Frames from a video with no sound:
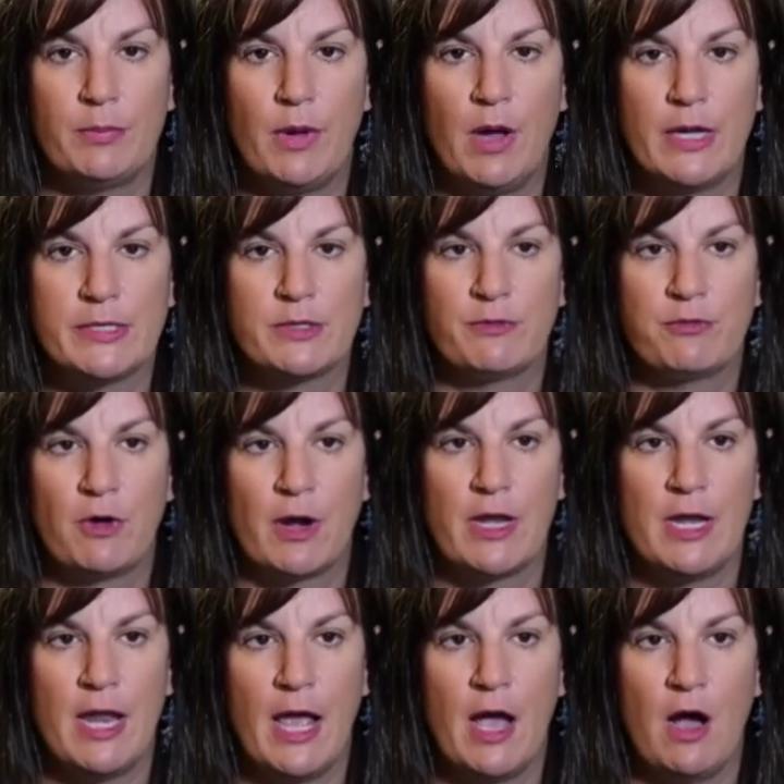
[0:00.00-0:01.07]
As of right
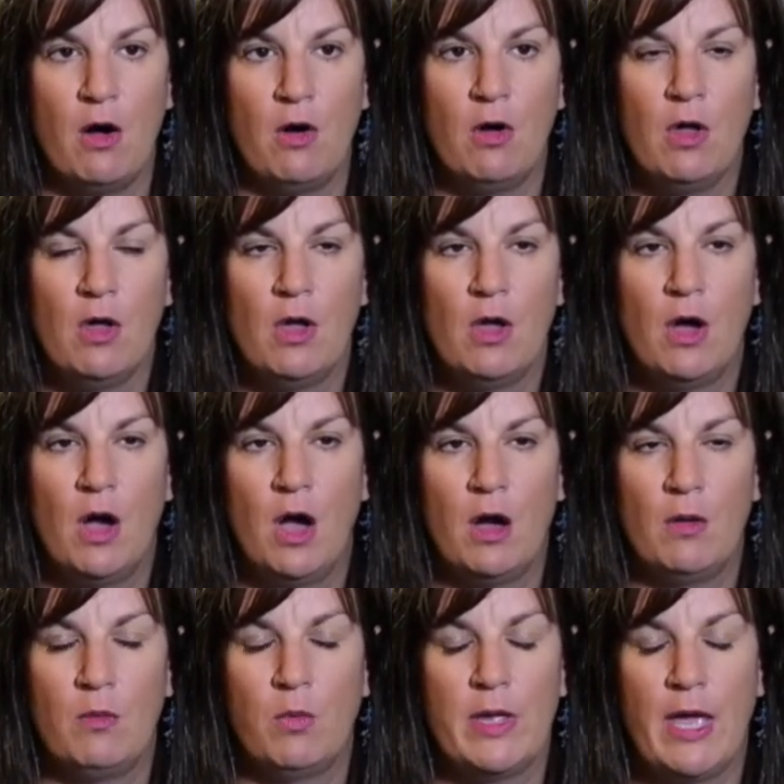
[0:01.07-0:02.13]
now,
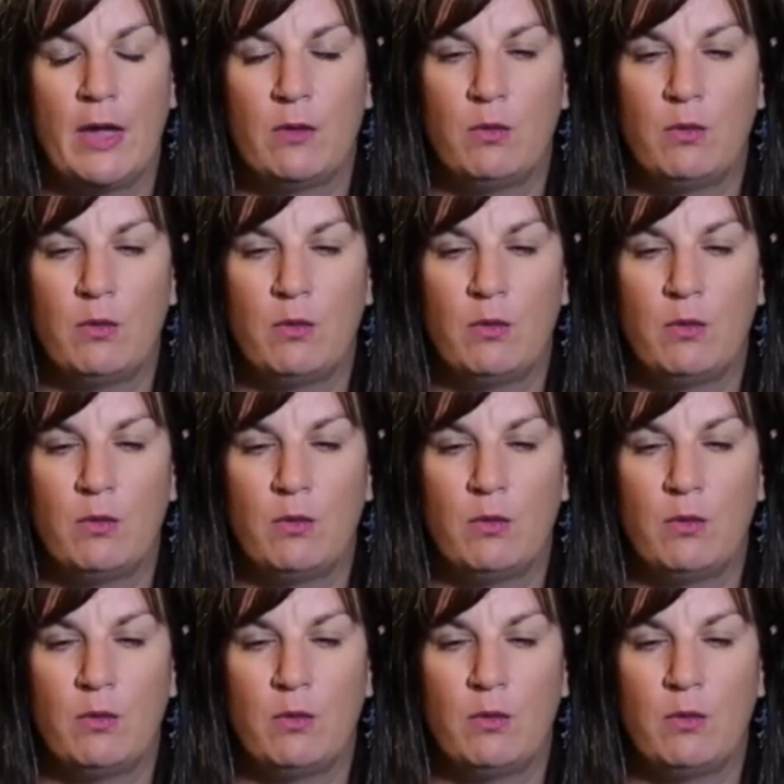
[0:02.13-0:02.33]
we had